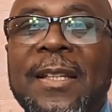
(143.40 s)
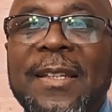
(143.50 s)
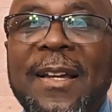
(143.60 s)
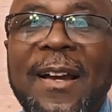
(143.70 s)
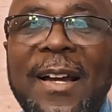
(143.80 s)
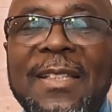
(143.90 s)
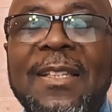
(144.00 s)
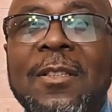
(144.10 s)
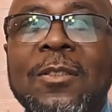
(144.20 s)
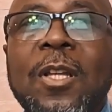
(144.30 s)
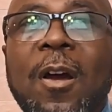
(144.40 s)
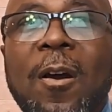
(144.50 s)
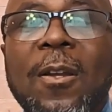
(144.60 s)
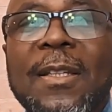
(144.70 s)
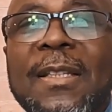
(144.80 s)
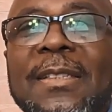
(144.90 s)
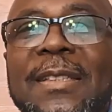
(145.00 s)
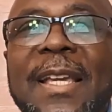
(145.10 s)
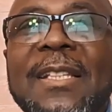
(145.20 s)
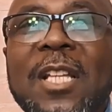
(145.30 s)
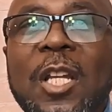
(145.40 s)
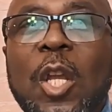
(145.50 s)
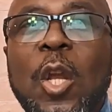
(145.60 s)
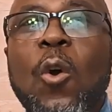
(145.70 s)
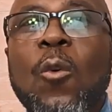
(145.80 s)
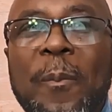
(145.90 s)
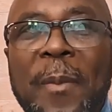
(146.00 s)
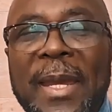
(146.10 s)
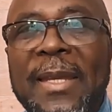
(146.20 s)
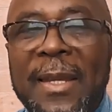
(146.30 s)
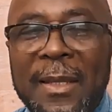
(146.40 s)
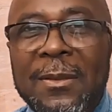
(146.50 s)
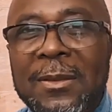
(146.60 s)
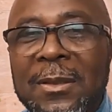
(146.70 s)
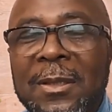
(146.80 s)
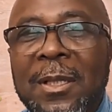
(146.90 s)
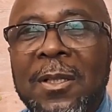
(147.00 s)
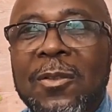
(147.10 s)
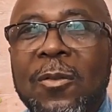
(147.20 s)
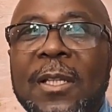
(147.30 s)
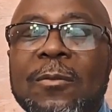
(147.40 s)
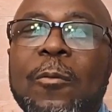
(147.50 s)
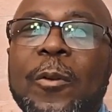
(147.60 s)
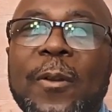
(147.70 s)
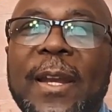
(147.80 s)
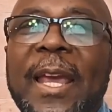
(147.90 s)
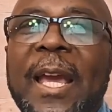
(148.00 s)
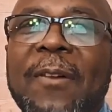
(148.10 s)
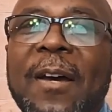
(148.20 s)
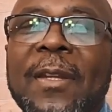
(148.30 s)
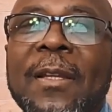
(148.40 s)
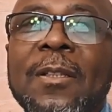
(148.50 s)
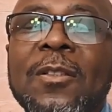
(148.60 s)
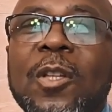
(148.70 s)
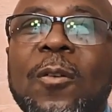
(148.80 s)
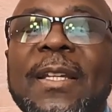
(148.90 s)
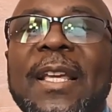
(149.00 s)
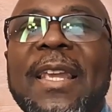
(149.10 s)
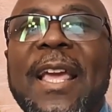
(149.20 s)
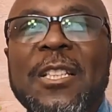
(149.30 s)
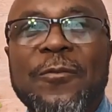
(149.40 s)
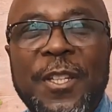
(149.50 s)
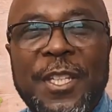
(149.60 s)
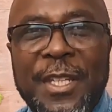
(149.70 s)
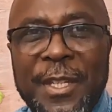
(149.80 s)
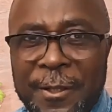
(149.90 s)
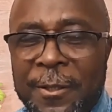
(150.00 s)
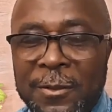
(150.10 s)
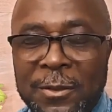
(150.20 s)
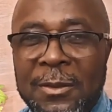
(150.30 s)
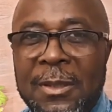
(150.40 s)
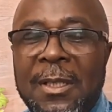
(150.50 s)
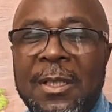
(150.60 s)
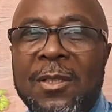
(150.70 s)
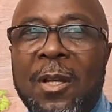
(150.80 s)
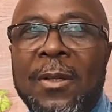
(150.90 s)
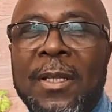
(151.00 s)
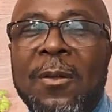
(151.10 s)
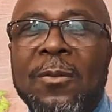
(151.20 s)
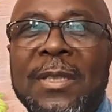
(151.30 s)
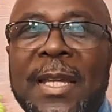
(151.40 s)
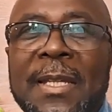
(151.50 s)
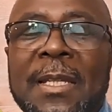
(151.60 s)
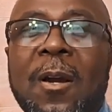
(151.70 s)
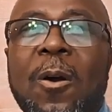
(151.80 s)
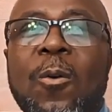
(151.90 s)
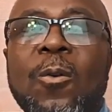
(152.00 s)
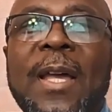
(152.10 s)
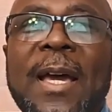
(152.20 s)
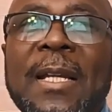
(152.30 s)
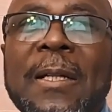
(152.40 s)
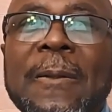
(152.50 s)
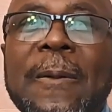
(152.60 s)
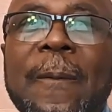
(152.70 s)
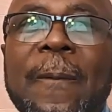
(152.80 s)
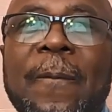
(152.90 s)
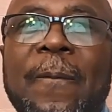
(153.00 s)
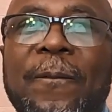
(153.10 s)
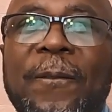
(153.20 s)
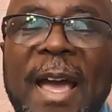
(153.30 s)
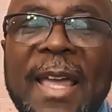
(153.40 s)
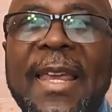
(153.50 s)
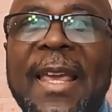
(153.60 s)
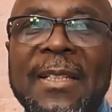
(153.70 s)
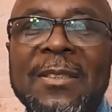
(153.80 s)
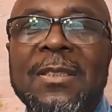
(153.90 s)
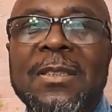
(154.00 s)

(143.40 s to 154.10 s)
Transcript: the onions, all of these things are low maintenance. So that's what we want to have out there. So it can last for years. So it don't take a whole lot of finance